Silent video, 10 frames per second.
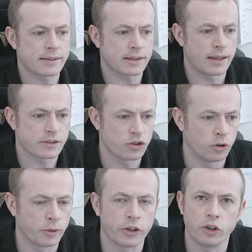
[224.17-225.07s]
it's it's
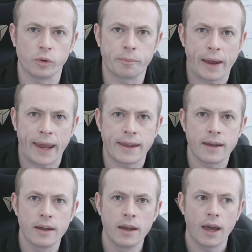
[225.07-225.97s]
normal that you would
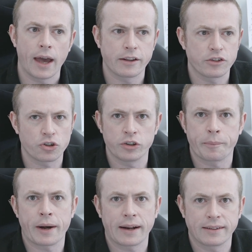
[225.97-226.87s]
pay uh, to join
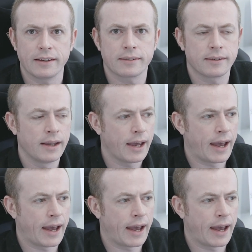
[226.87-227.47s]
the practice.